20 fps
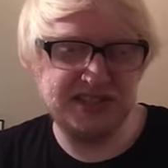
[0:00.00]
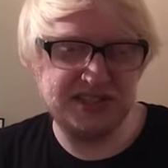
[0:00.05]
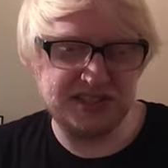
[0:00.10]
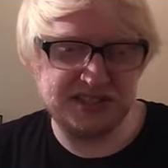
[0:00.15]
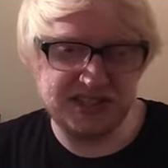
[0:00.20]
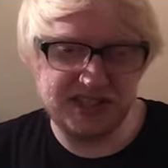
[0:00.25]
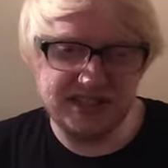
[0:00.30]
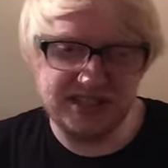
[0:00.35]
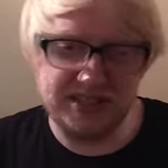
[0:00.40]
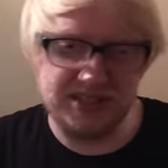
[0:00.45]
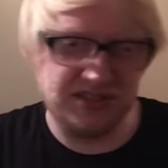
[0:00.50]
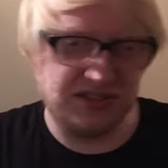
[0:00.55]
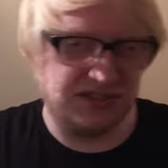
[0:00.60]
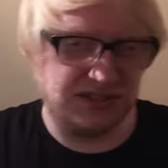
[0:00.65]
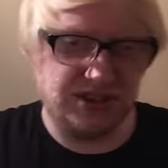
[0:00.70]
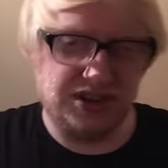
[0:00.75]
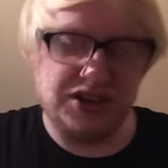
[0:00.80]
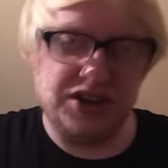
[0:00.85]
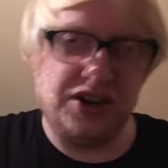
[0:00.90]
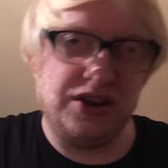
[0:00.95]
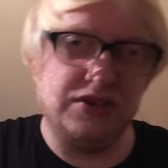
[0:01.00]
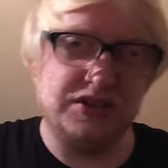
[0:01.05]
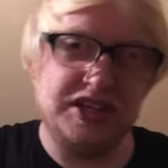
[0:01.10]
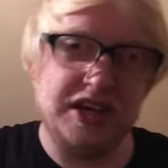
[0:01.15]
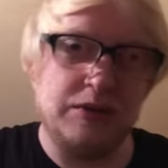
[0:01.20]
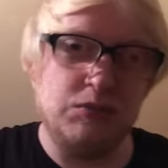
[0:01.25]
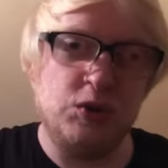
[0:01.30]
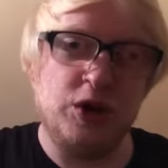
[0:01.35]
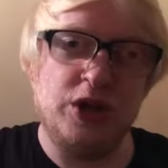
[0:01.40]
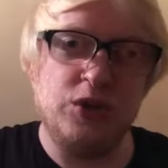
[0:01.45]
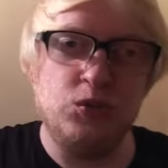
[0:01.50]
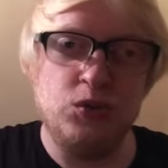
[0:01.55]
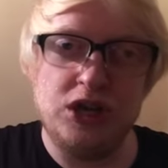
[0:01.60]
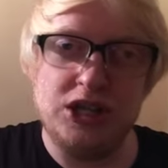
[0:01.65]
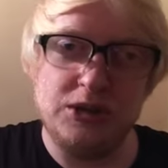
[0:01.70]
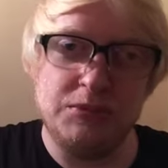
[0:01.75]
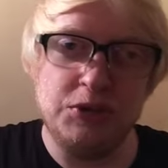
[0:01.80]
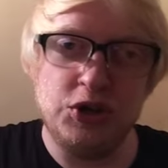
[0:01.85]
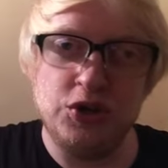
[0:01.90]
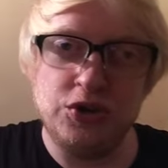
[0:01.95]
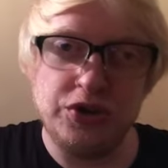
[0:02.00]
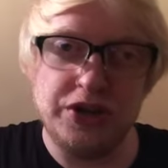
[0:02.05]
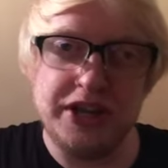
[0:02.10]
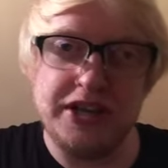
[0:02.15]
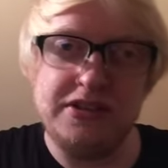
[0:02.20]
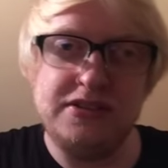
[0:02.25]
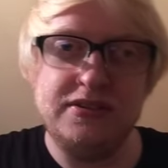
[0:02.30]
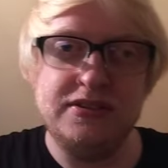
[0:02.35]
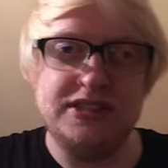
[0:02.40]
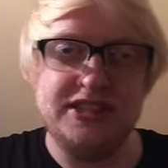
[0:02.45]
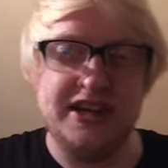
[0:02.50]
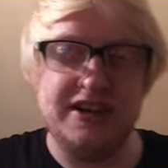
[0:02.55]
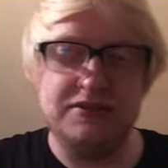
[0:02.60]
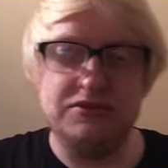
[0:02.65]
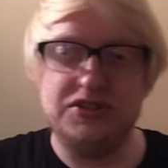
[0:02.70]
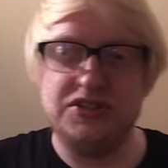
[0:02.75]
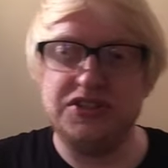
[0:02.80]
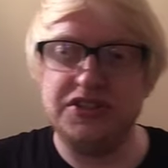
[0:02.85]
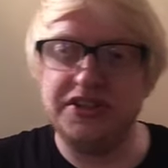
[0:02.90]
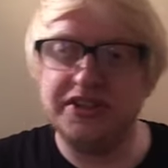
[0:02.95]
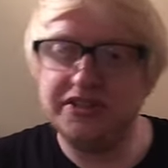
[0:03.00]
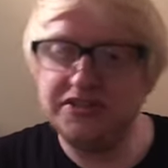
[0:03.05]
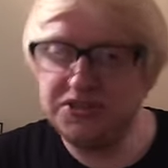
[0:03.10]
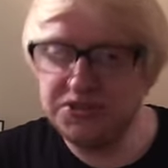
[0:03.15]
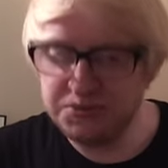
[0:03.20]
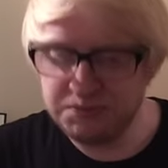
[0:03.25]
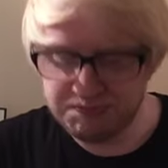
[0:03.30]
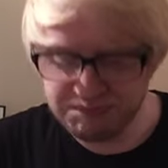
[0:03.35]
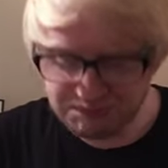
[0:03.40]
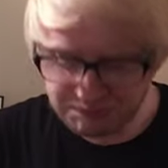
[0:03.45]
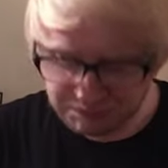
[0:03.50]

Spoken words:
this. It's going to go down well while I'm cooking downstairs.